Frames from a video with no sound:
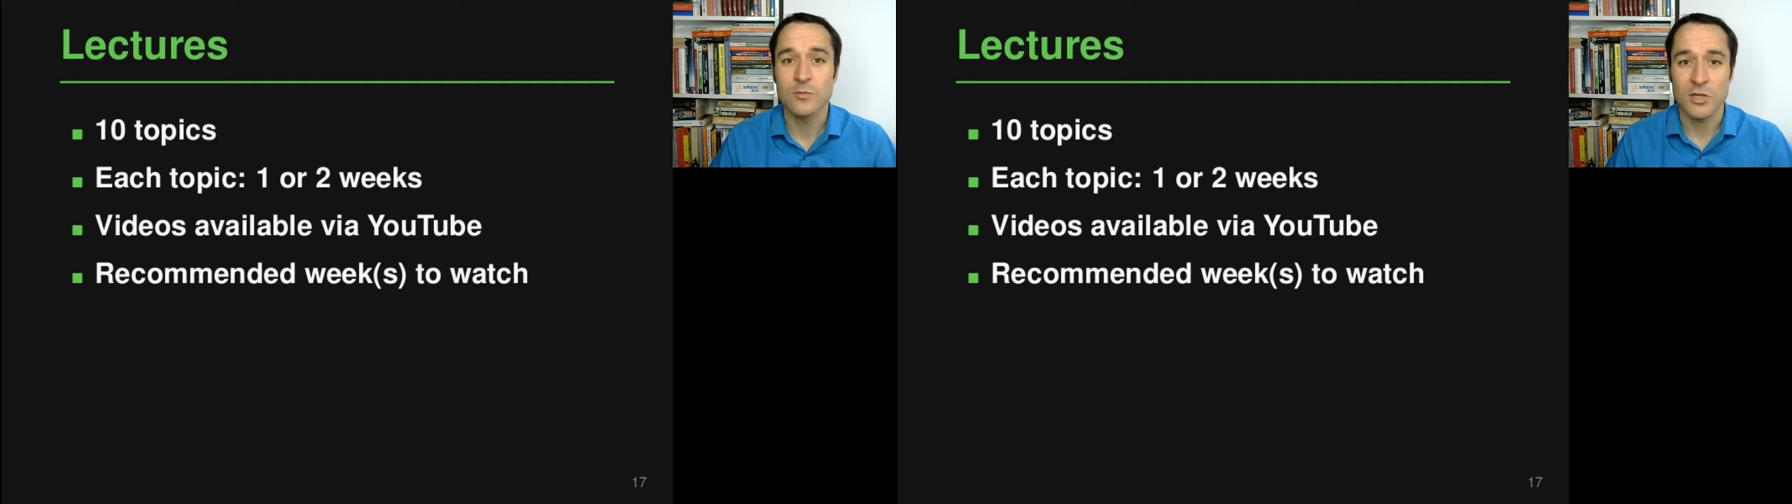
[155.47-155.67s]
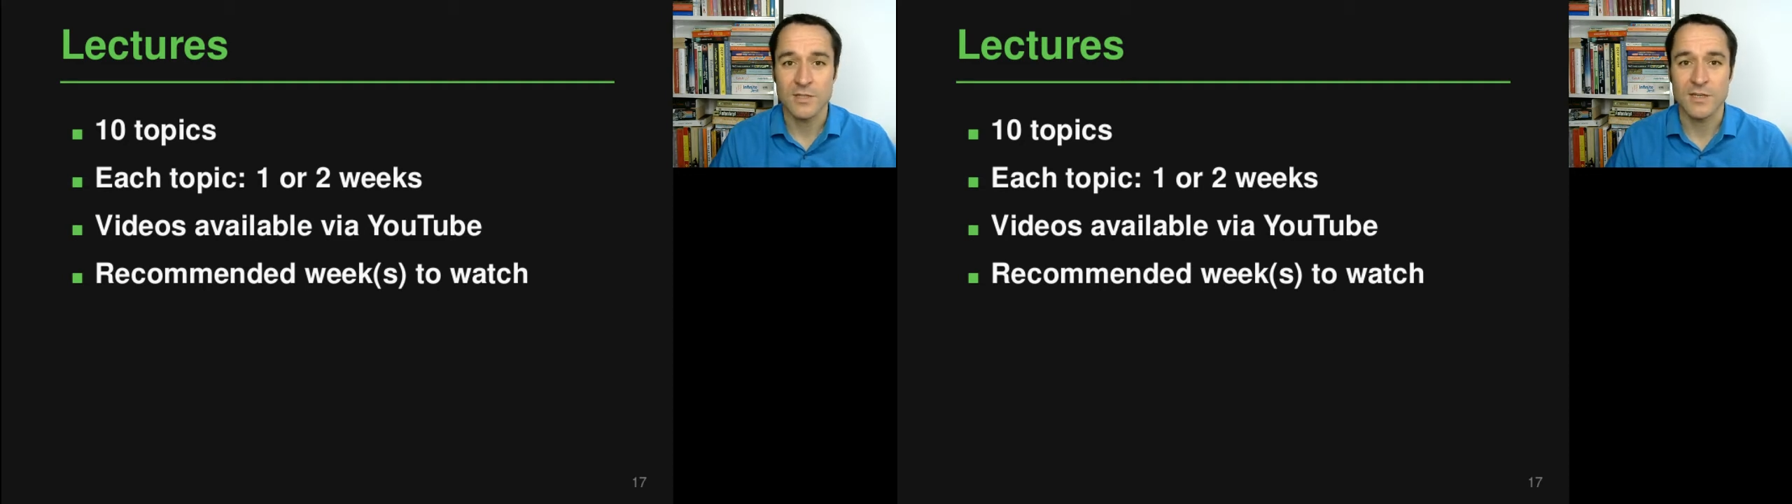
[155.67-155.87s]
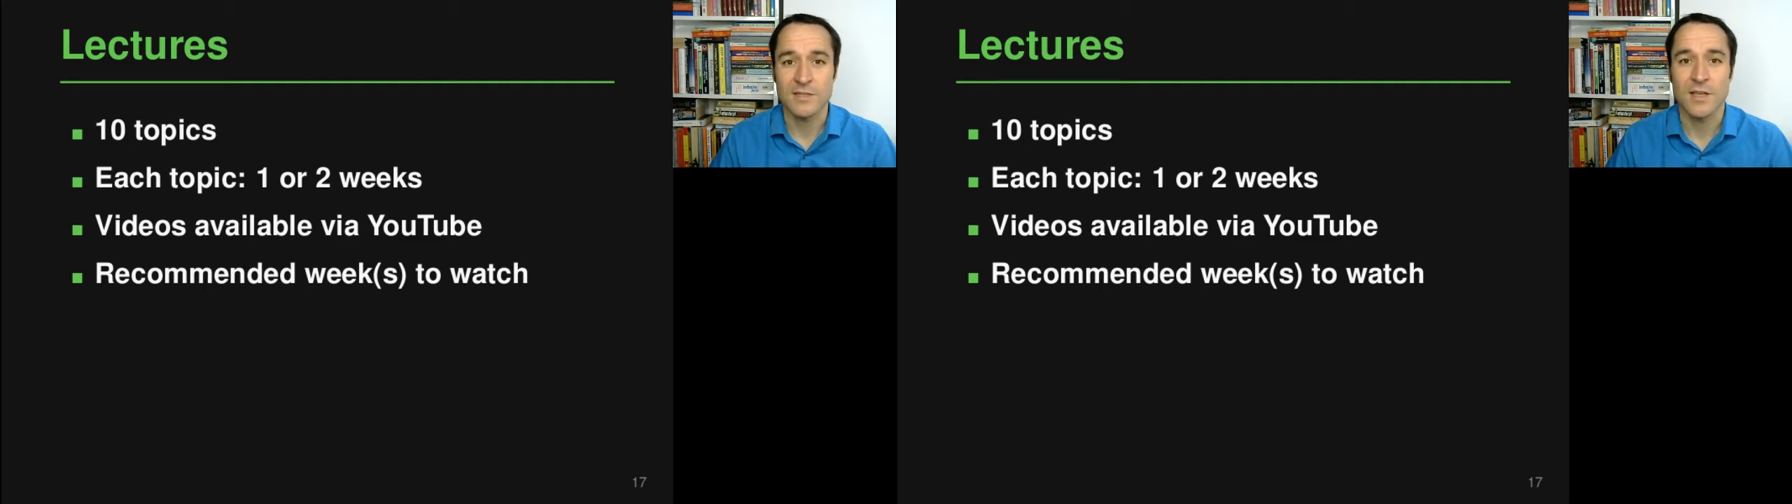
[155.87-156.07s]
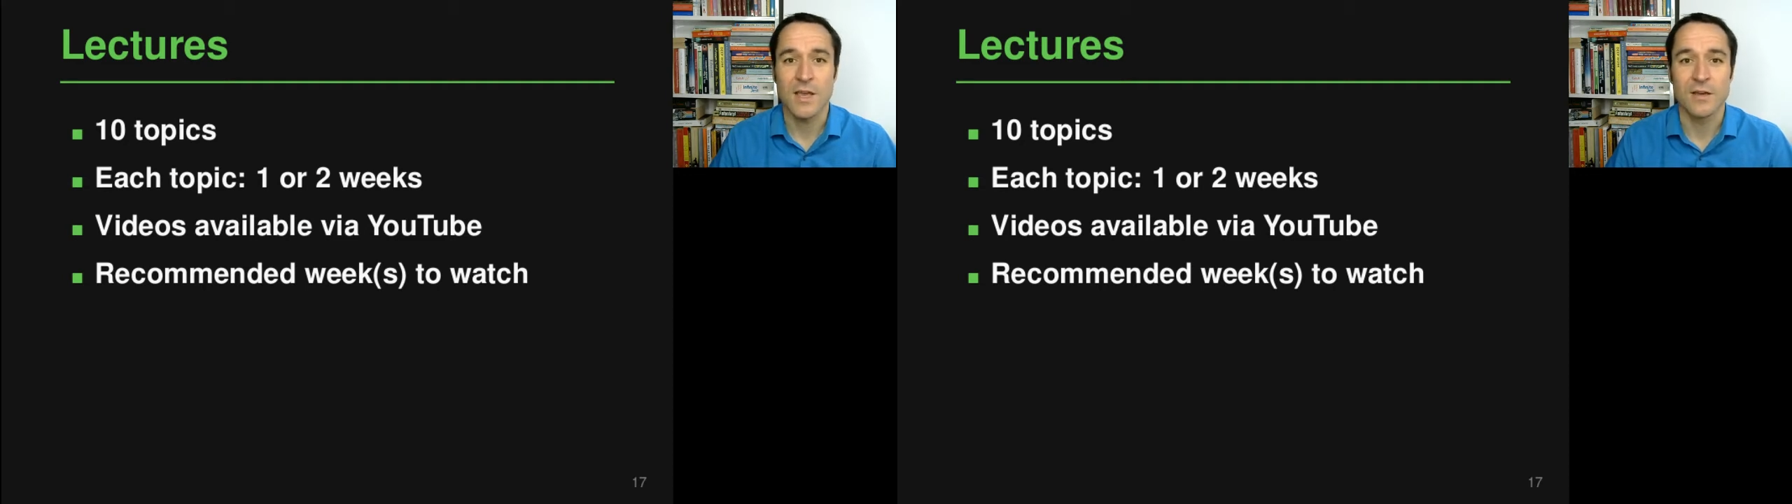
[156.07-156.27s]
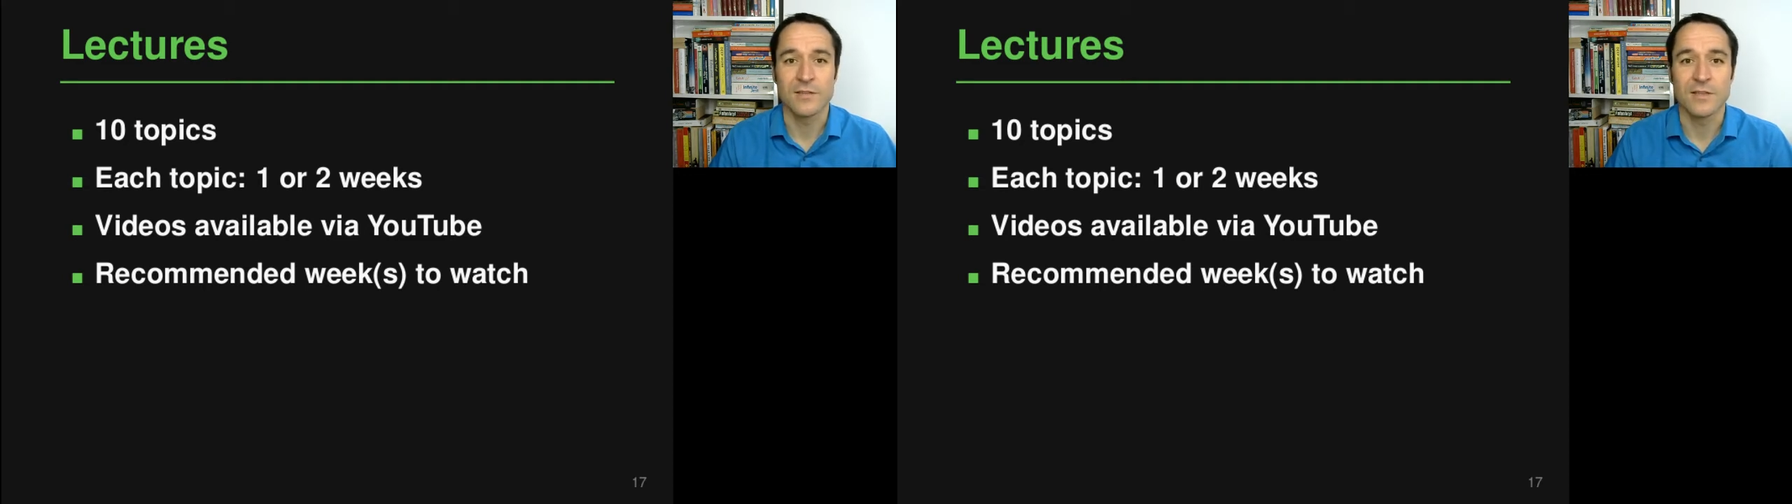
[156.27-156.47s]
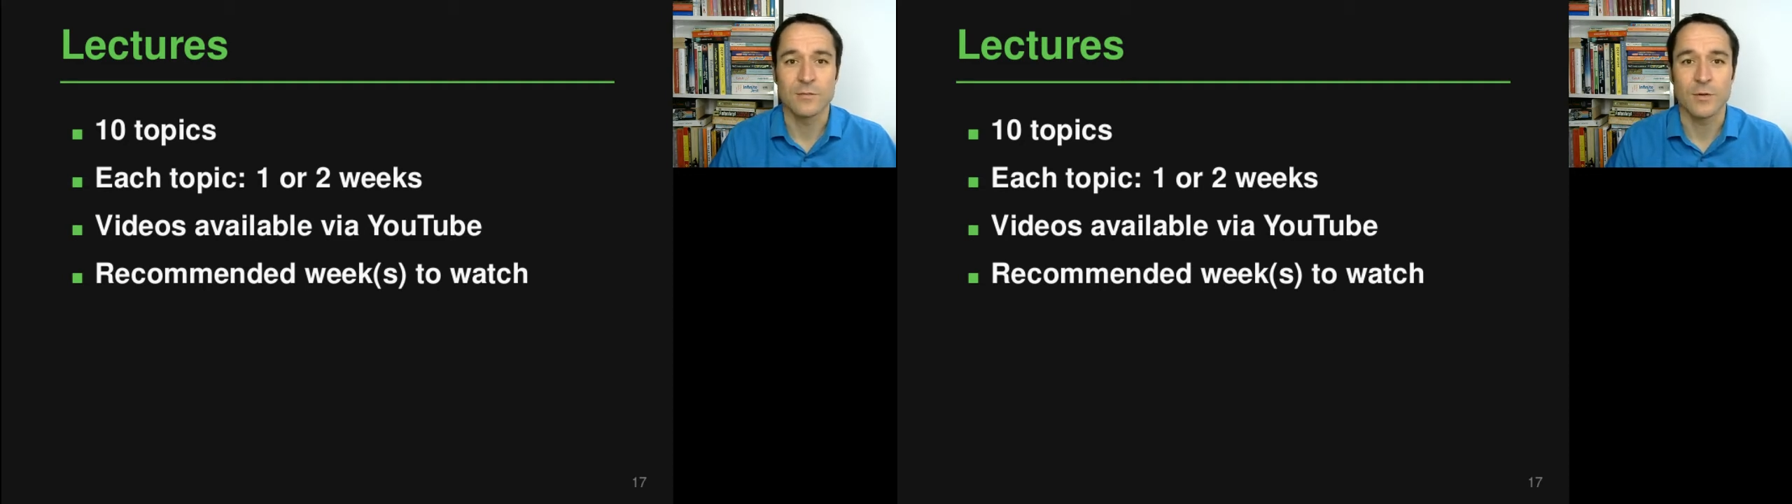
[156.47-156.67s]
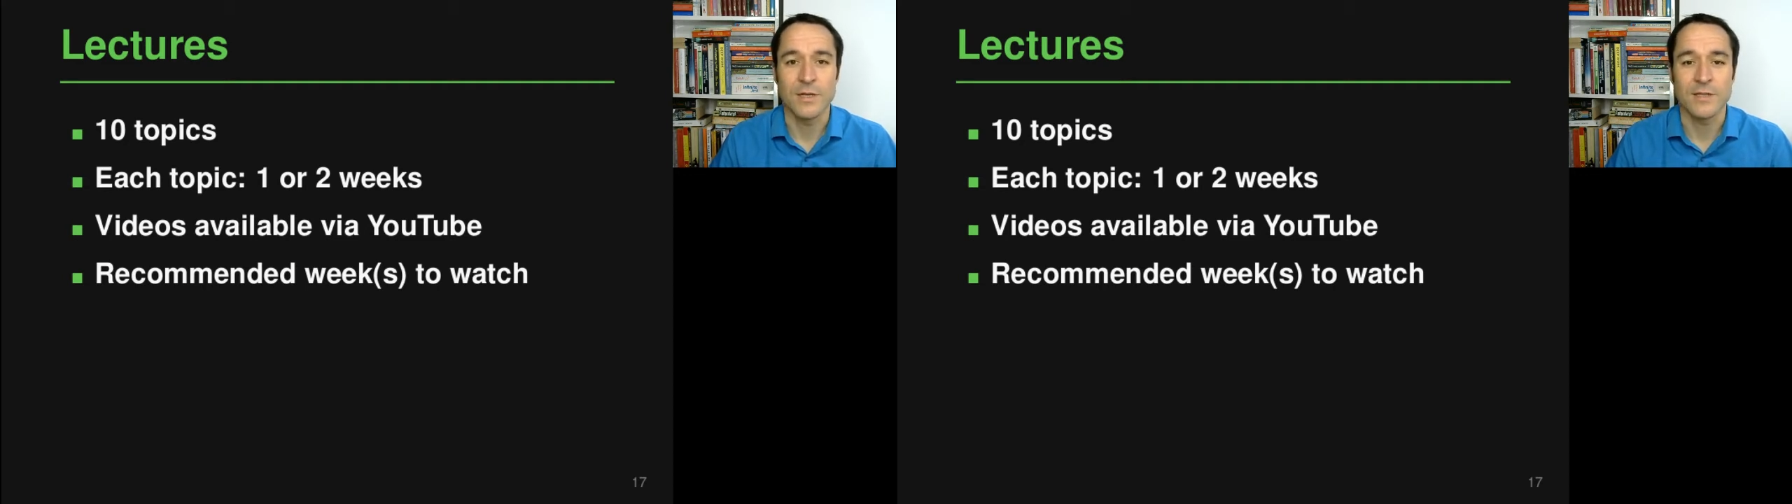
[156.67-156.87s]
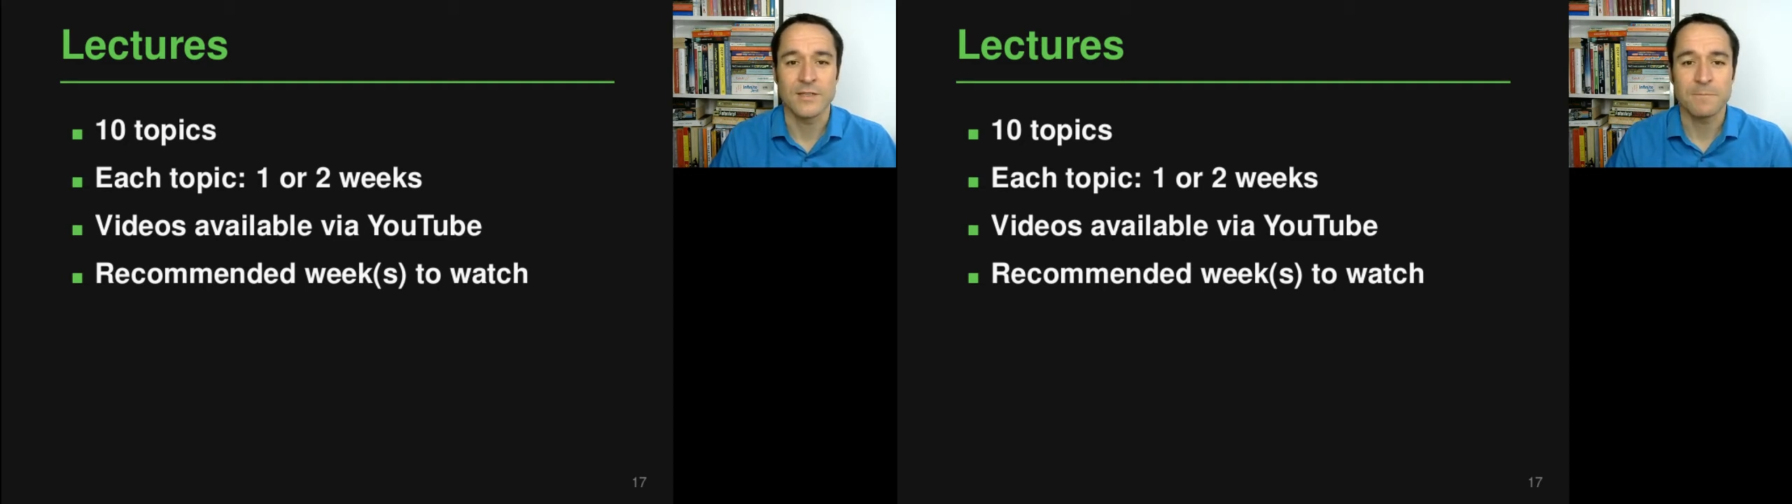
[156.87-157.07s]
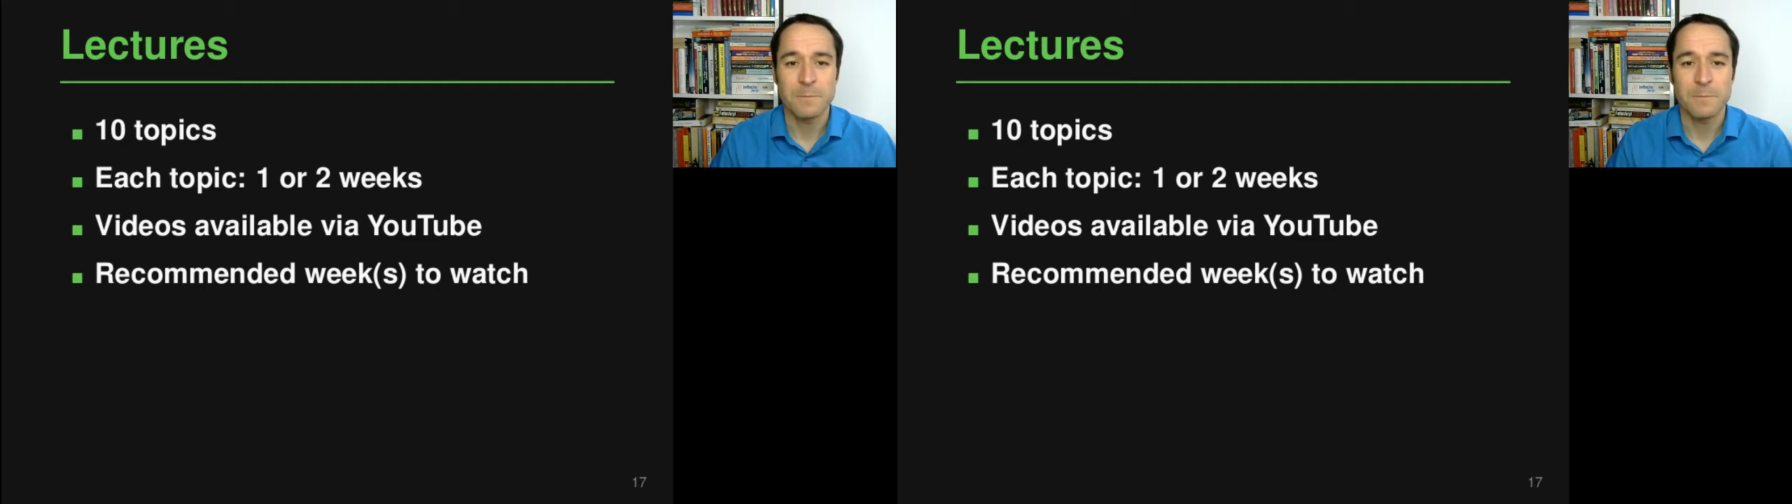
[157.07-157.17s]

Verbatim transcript: just as this one is.